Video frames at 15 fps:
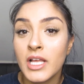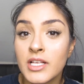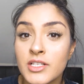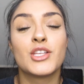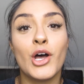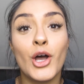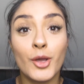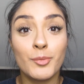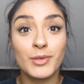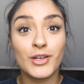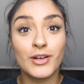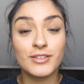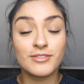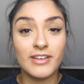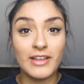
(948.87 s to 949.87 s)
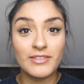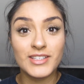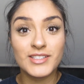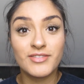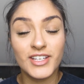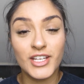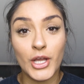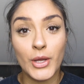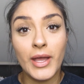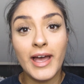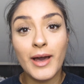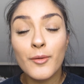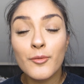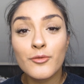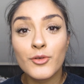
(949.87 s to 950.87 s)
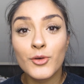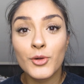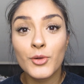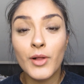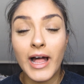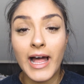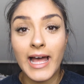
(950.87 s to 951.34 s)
So I hope you guys found this video helpful